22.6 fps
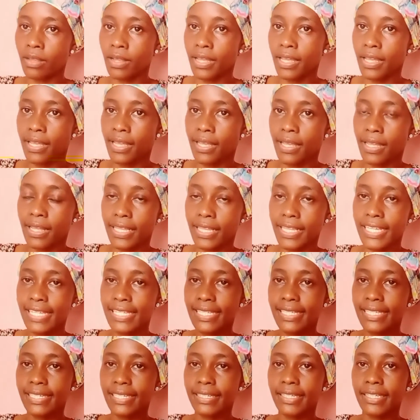
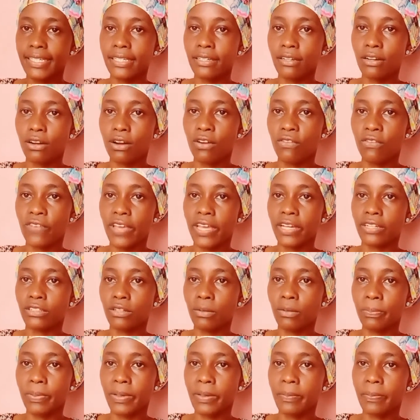history of ectopic
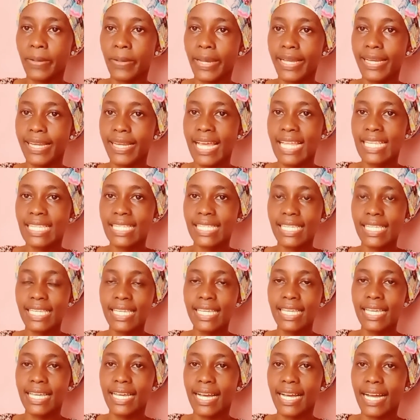pregnancy
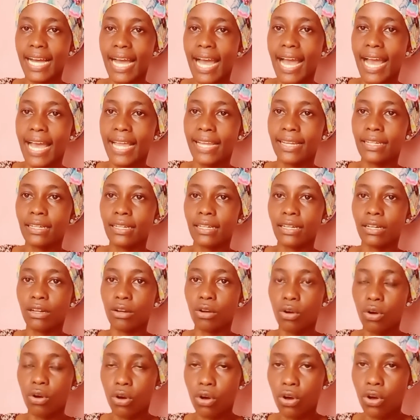can
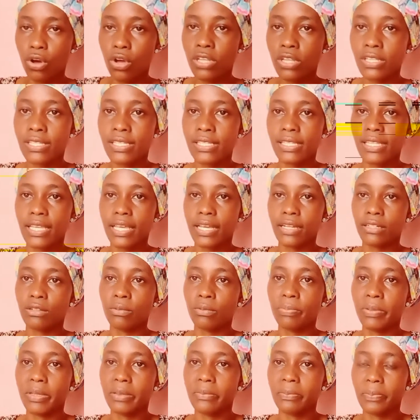cause ectopic
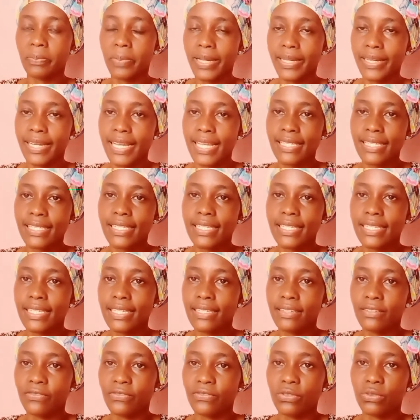pregnancy in
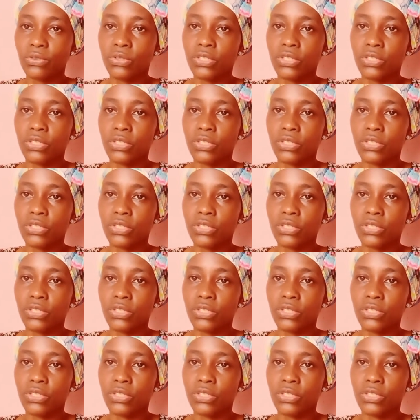future.